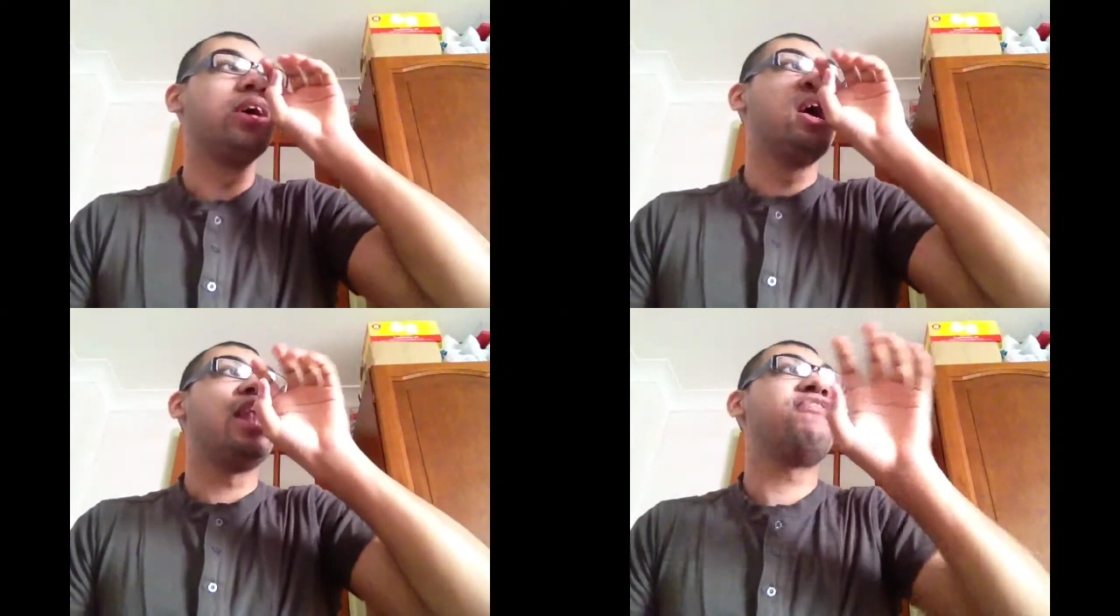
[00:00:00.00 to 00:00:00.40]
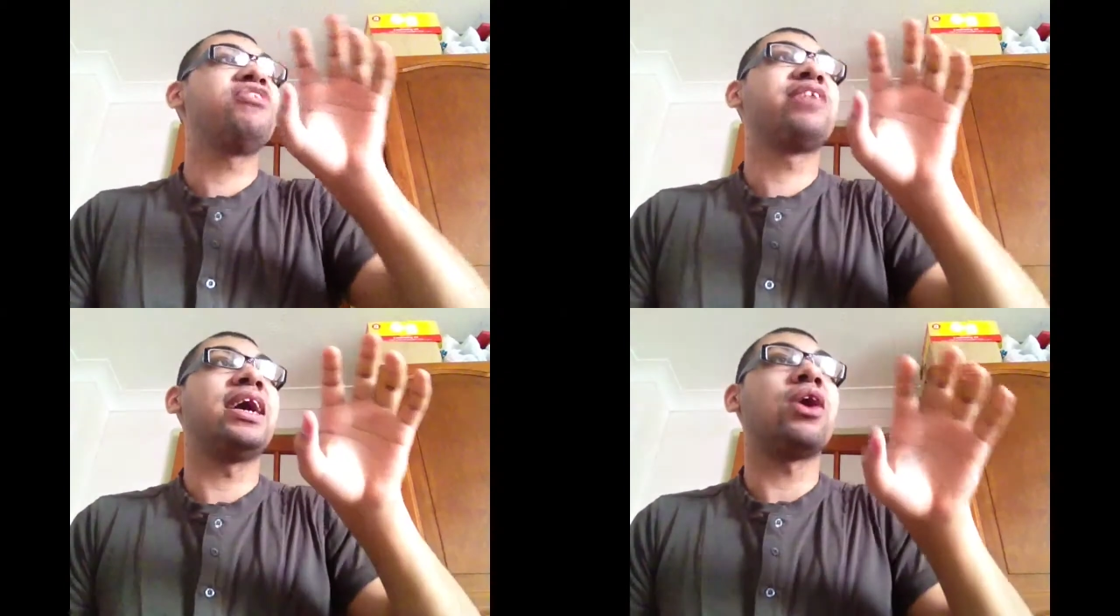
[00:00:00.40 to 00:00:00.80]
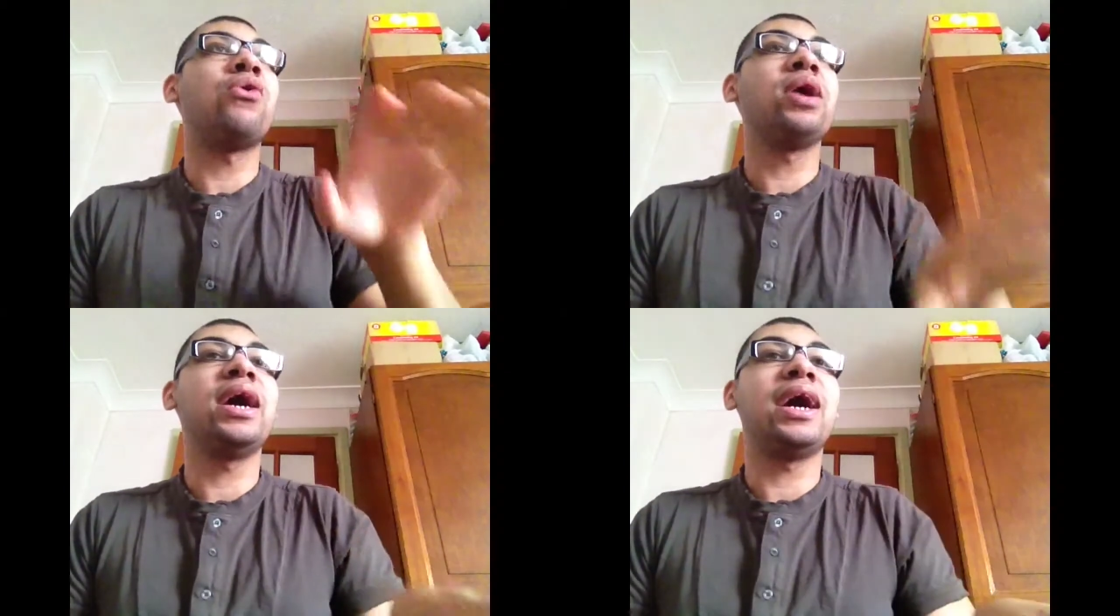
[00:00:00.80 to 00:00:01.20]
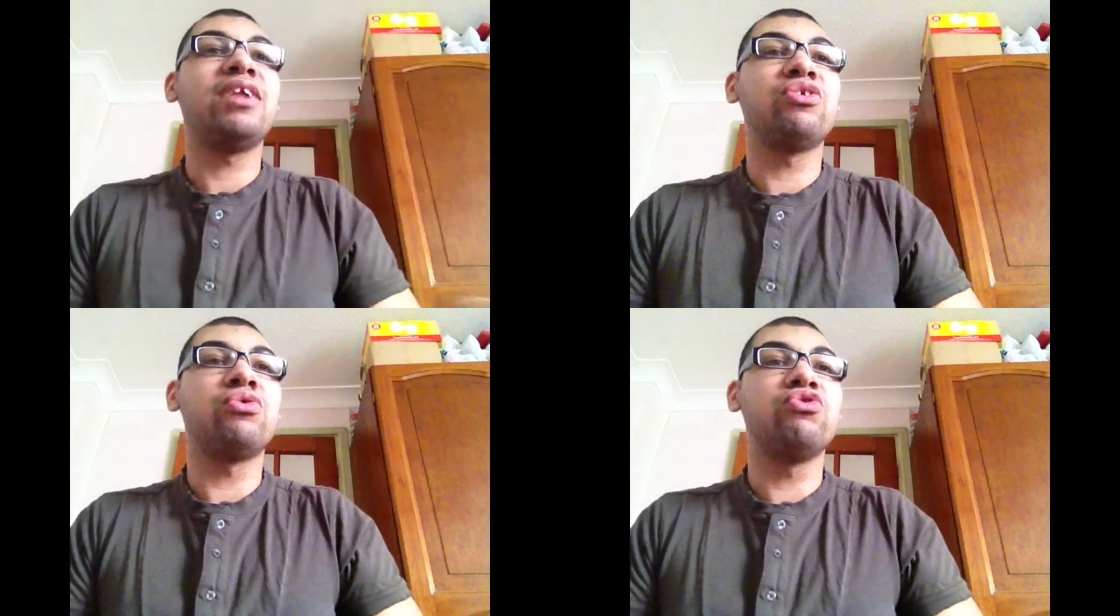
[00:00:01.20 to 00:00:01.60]
and the fish like, oh yeah, I
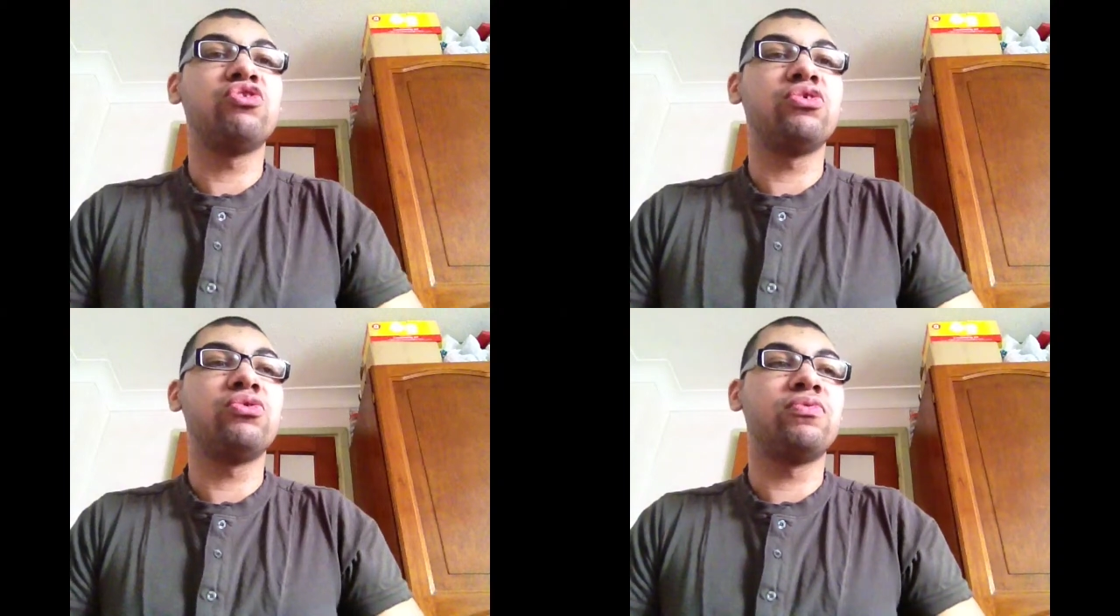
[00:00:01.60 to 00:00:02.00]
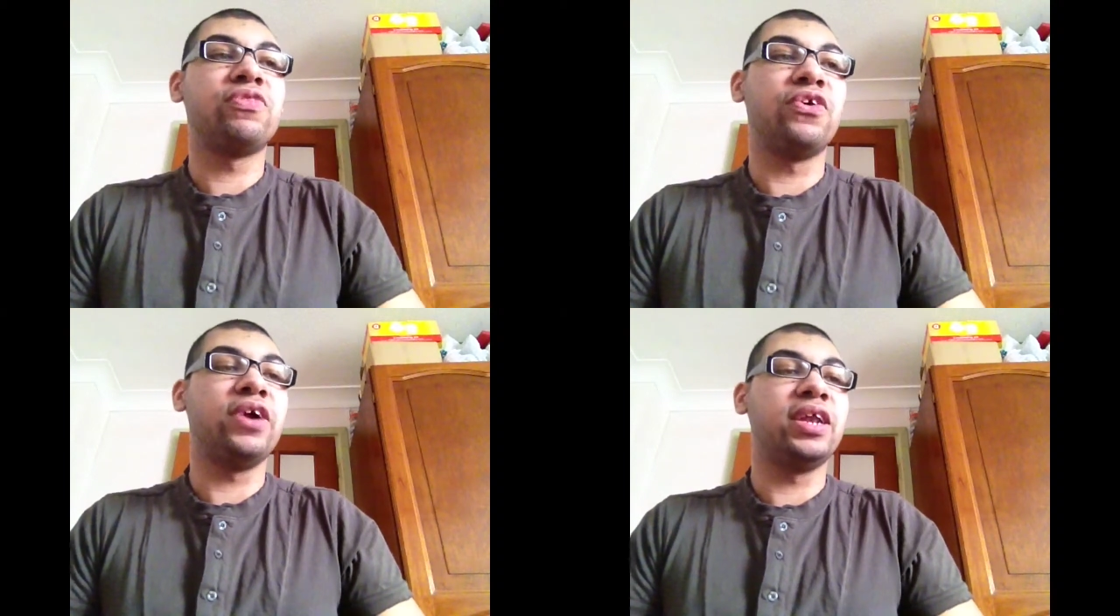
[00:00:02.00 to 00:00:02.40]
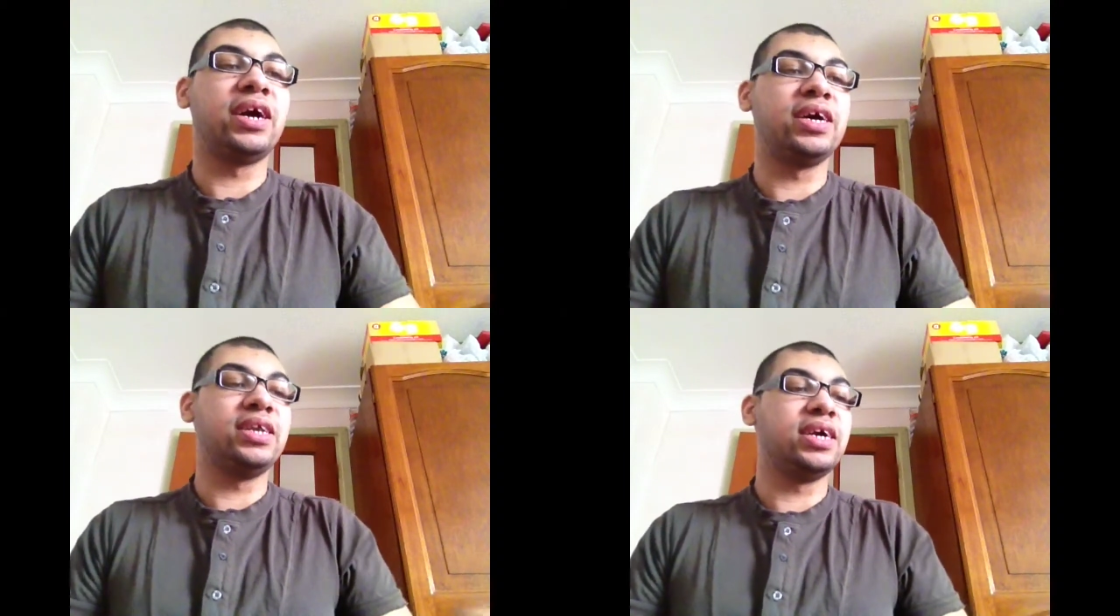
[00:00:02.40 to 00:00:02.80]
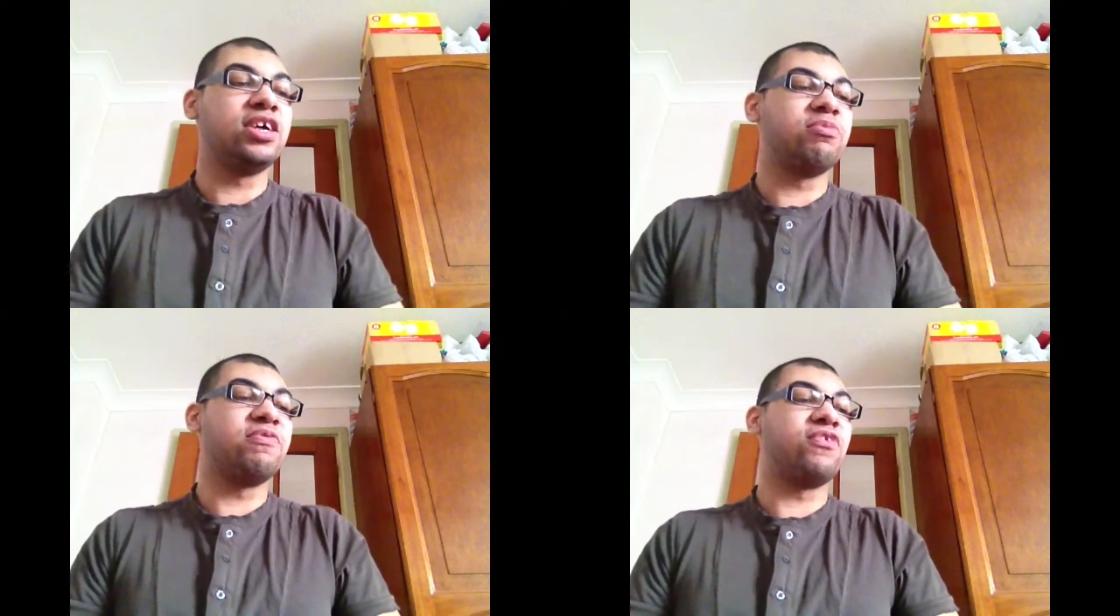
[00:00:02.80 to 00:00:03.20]
told you 39
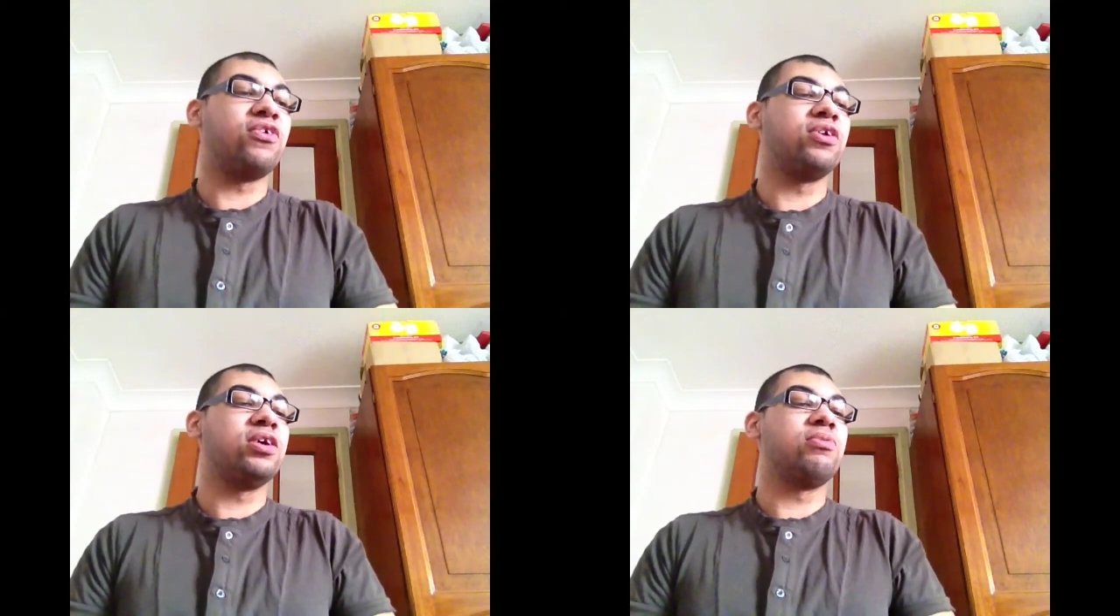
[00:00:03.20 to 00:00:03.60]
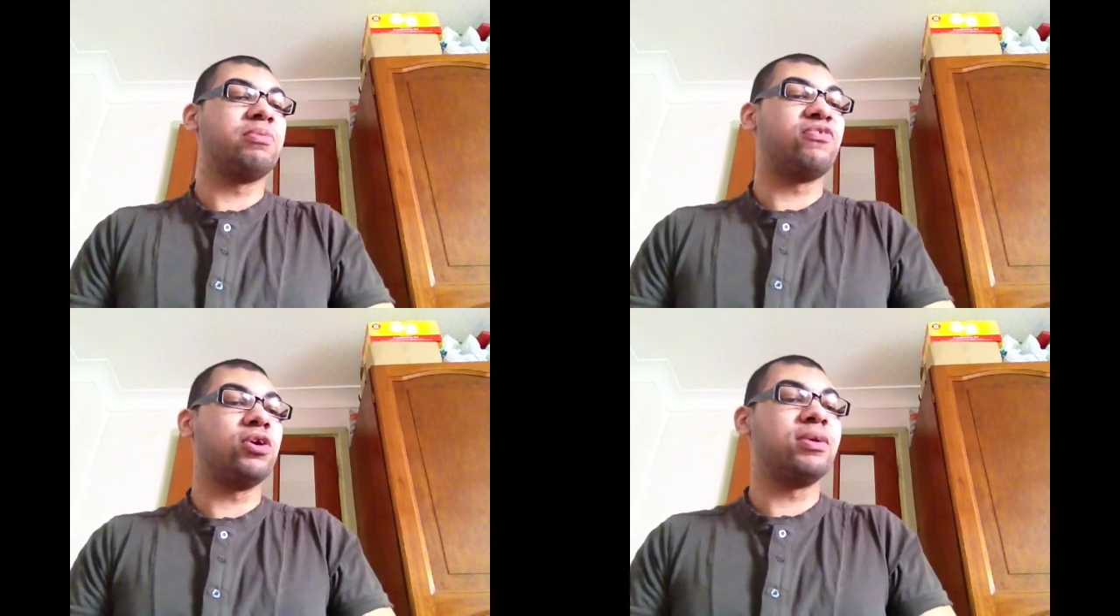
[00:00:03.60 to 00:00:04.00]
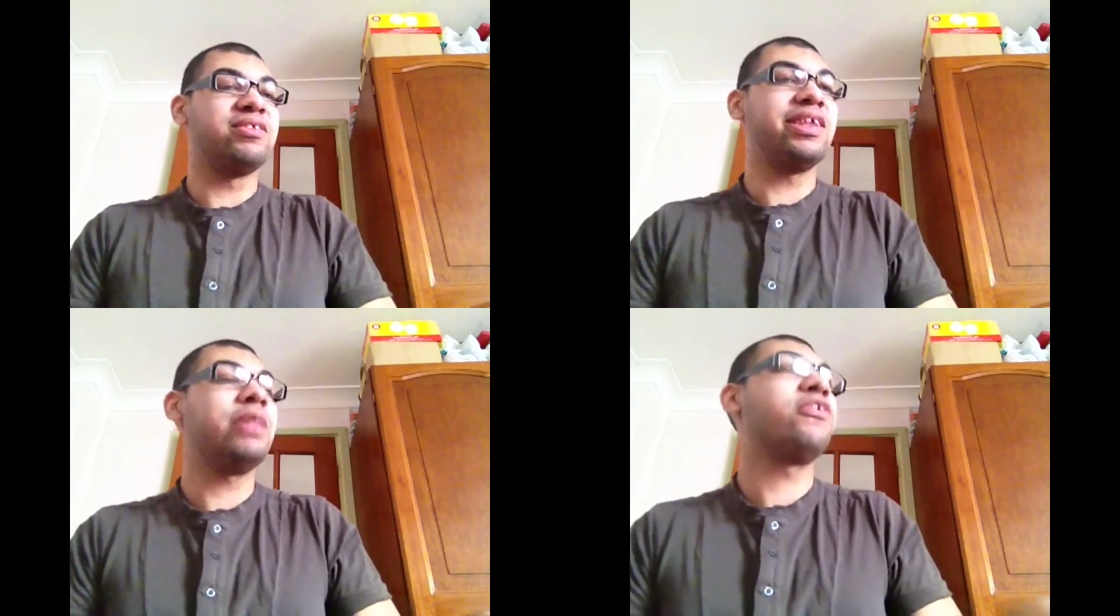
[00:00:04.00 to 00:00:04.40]
years before you went to sleep,